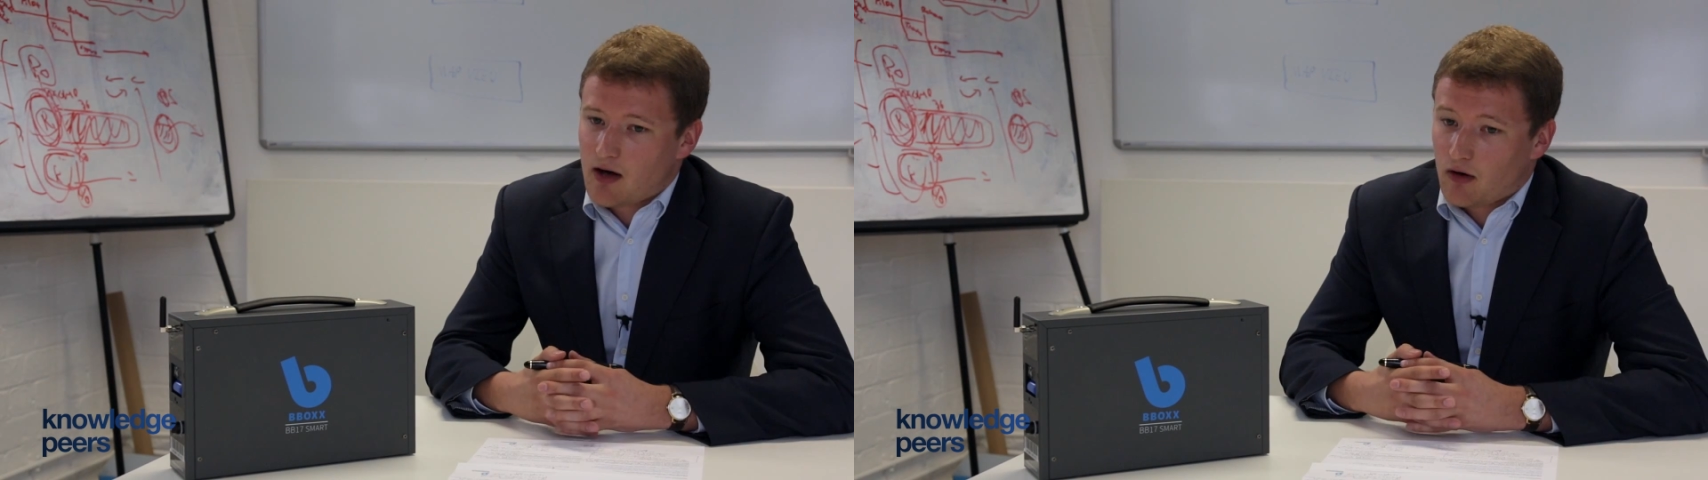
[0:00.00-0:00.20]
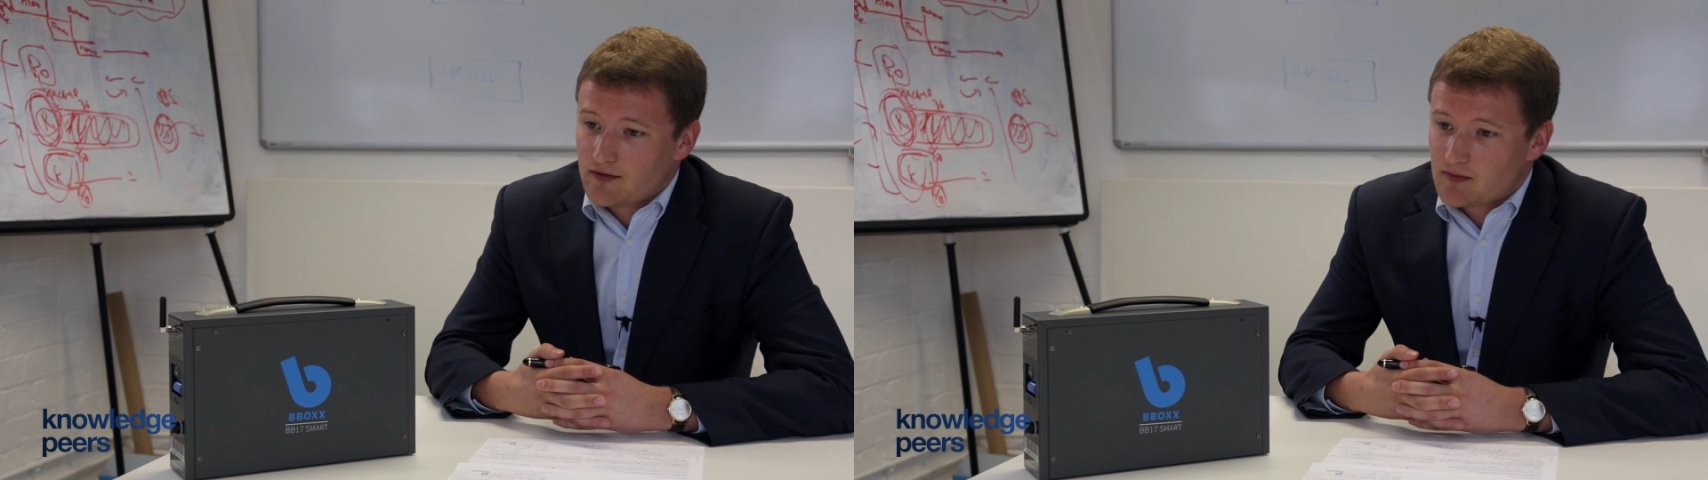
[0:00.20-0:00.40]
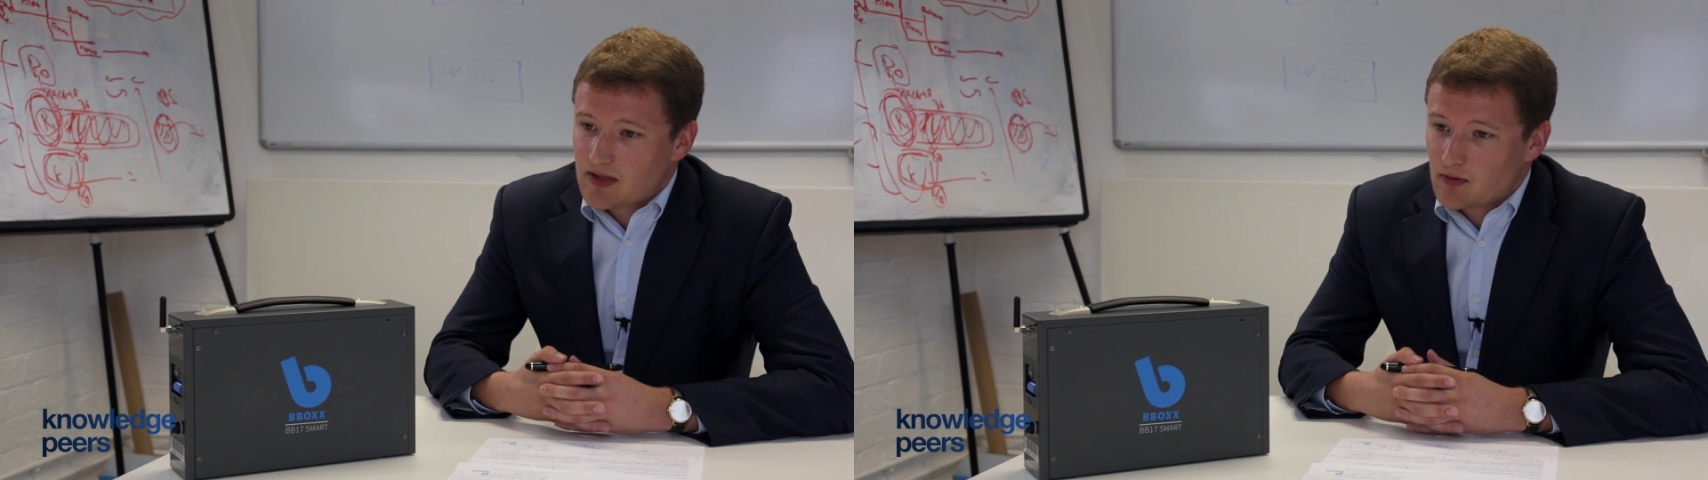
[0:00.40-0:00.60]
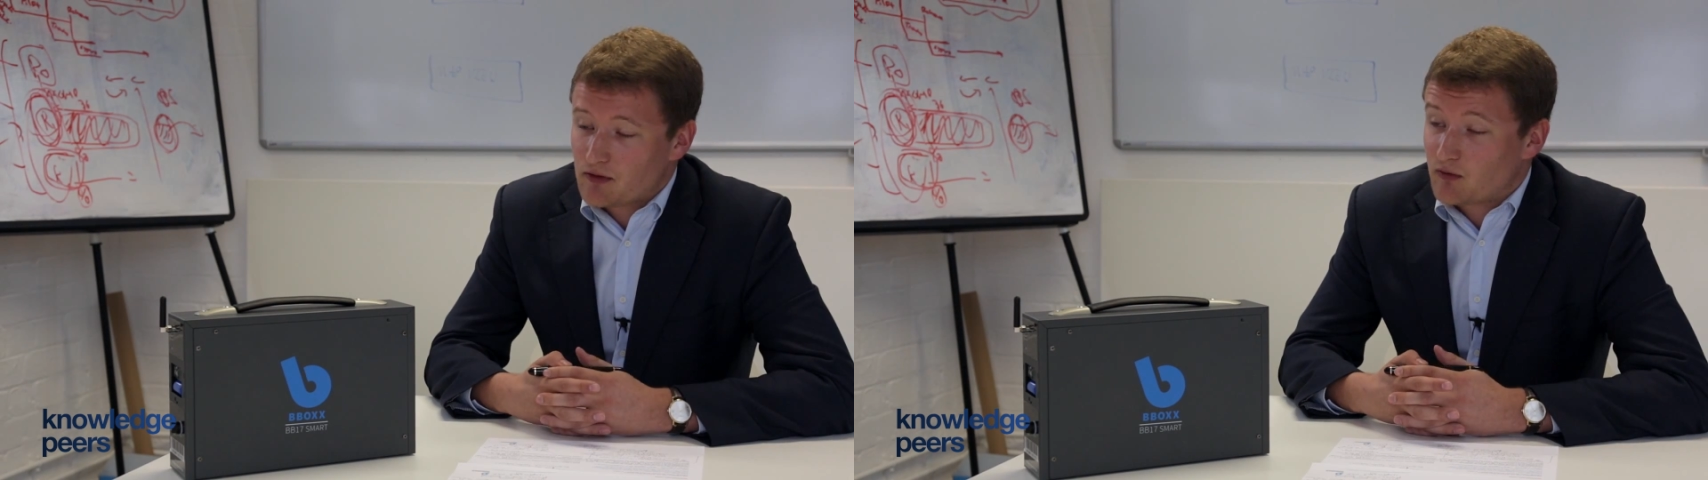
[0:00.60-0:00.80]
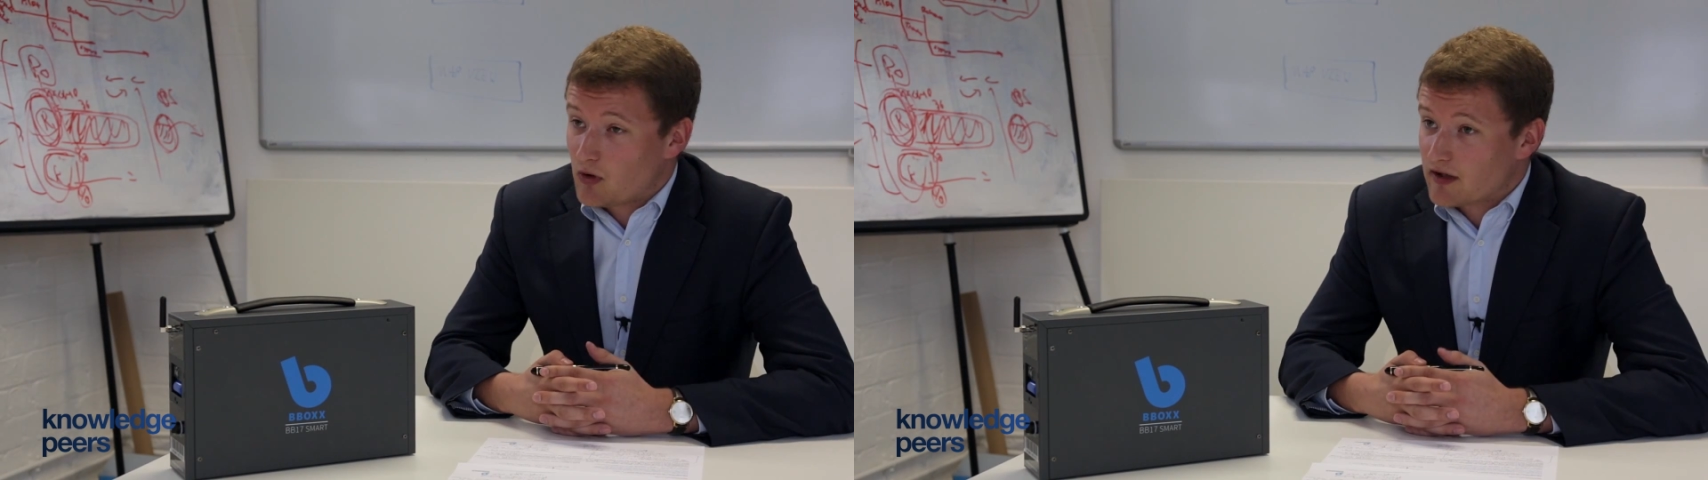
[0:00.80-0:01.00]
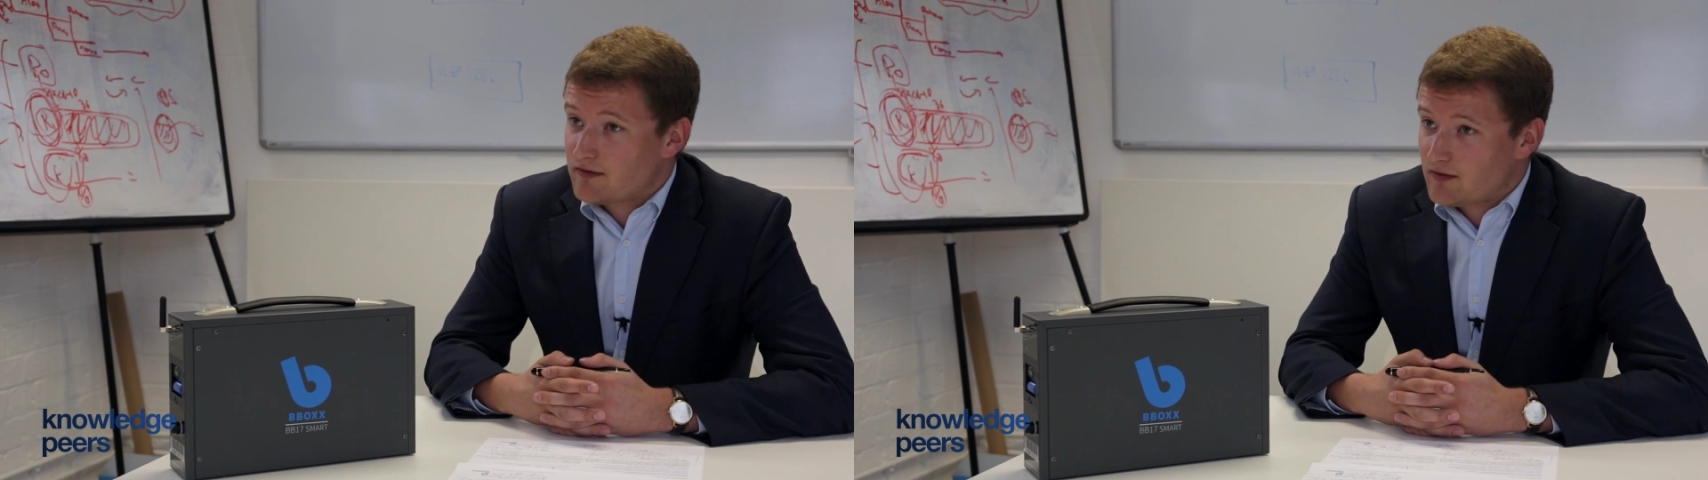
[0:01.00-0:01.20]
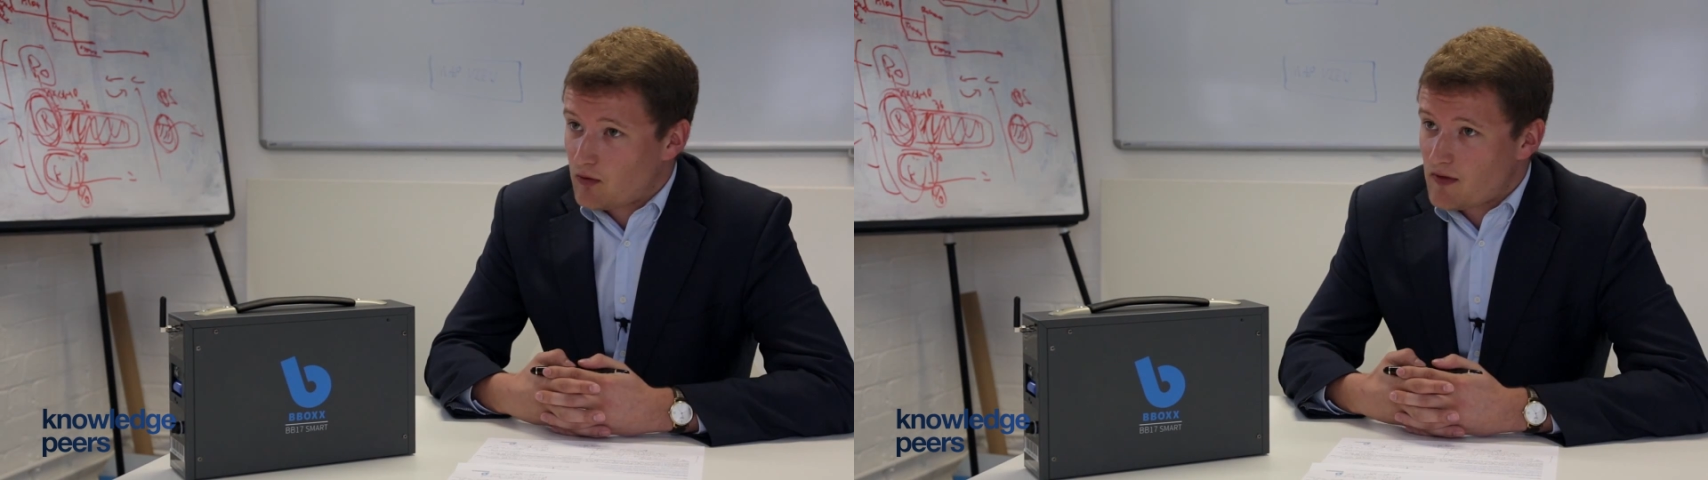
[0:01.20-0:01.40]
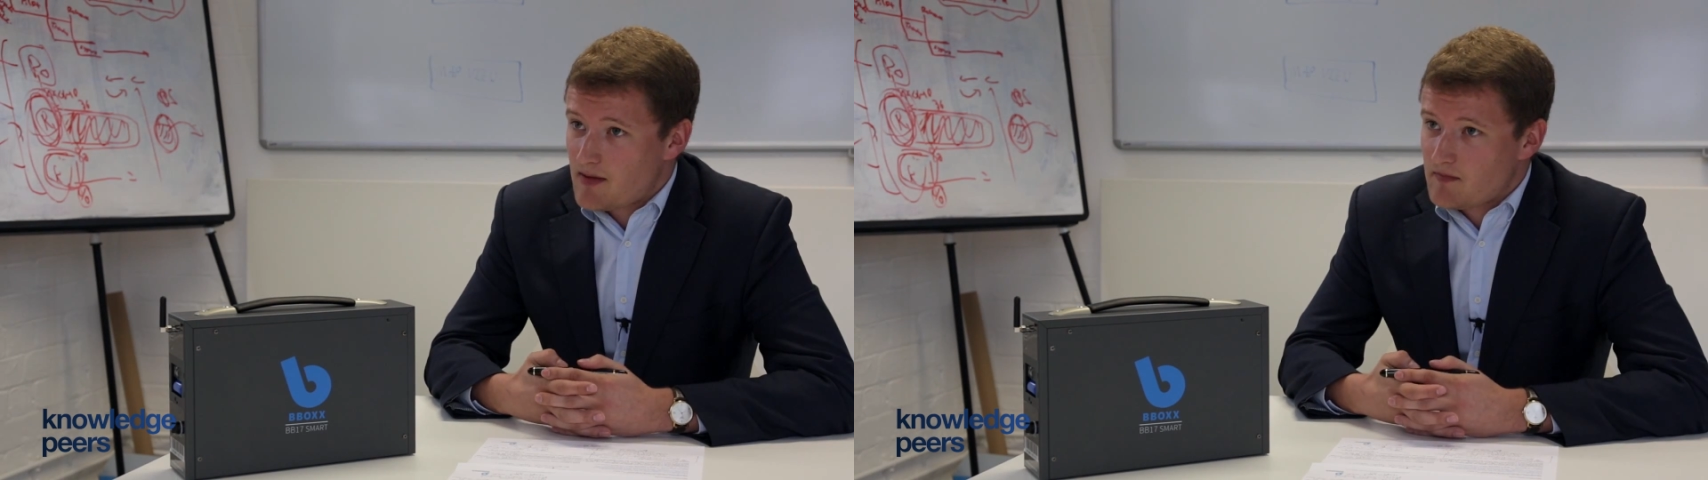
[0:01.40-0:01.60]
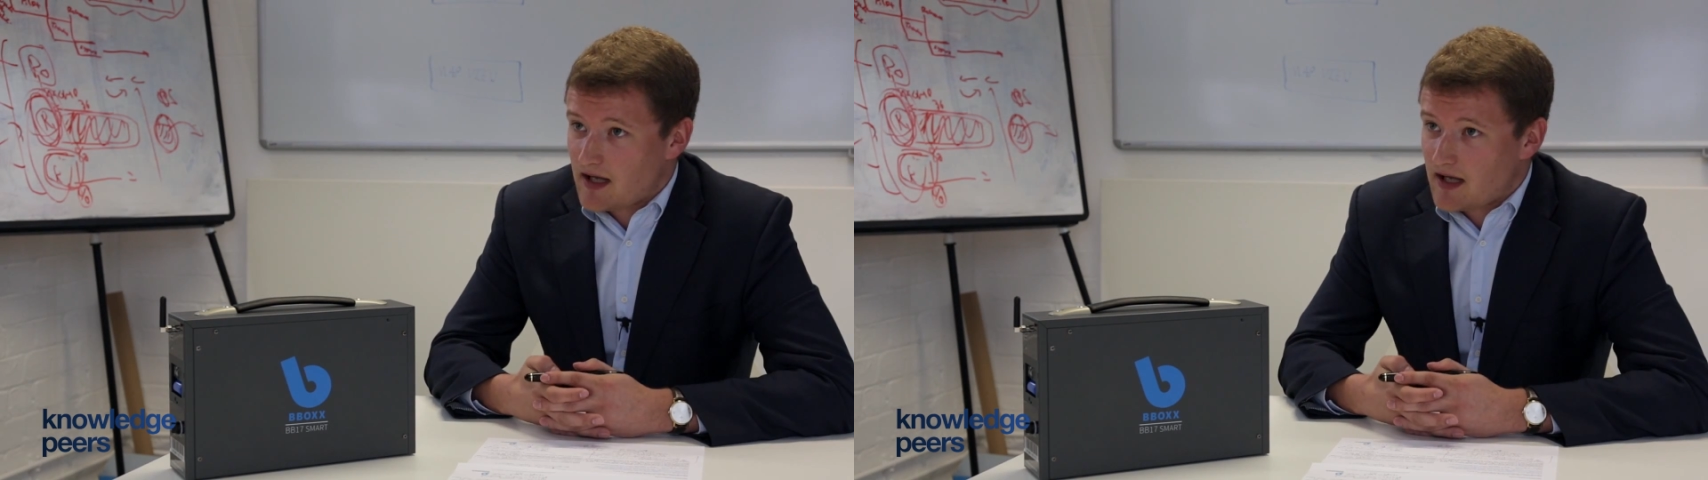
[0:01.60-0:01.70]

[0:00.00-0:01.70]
Often people that have worked for them,